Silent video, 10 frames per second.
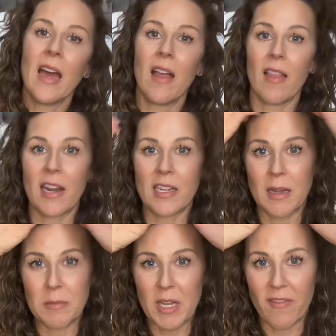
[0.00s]
A lot of
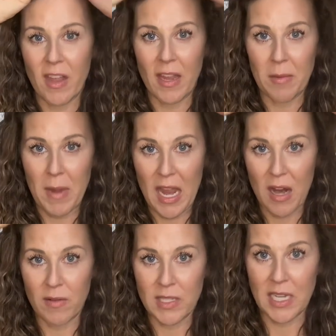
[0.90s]
times I felt like my
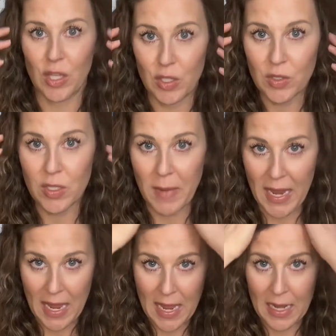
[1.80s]
hair was glued to my
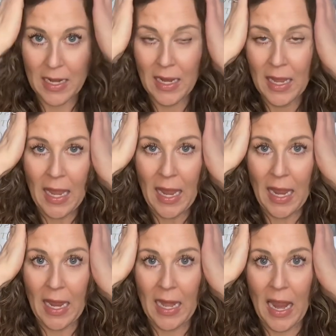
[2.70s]
head
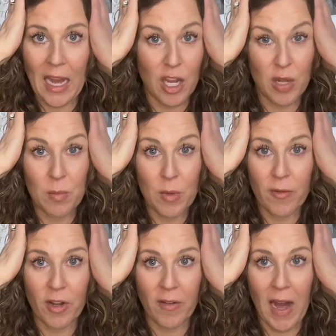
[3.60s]
and I couldn't move
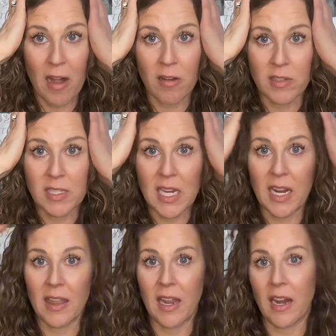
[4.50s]
it around. It was
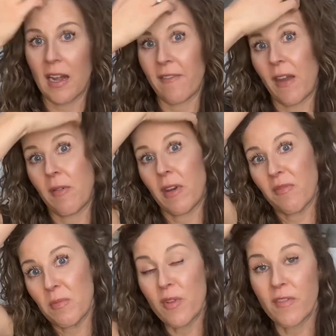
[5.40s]
stuck there, and if I would have
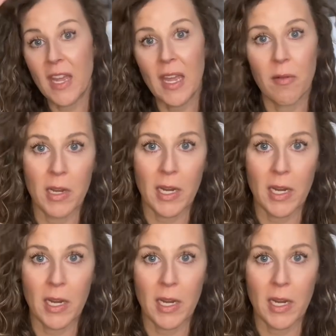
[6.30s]
moved it, it would have